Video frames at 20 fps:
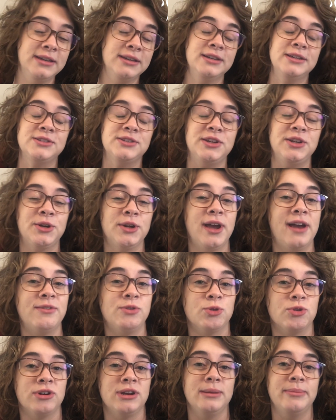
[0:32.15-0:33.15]
So you don't have to
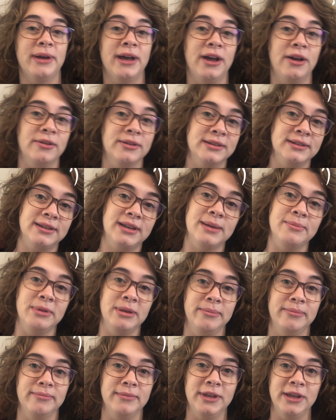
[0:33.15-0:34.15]
worry about
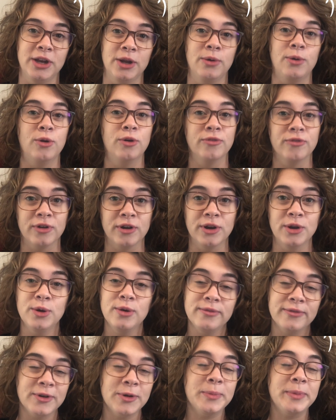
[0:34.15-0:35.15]
coming, over and
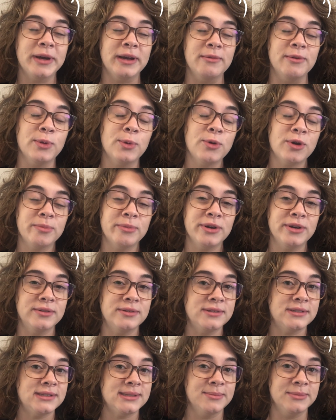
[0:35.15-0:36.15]
over. But with
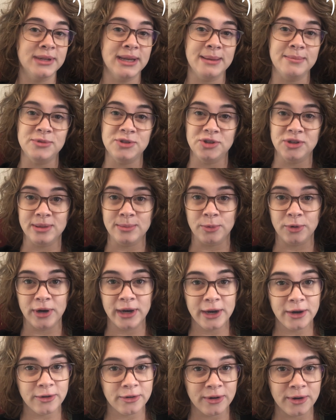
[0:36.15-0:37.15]
hormones, sometimes you get more
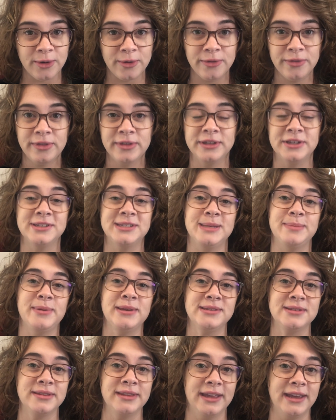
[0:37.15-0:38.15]
hair growth. Just
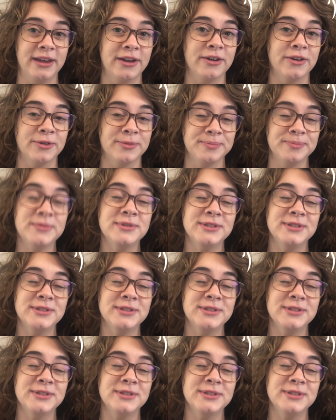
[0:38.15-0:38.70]
depends on the hair.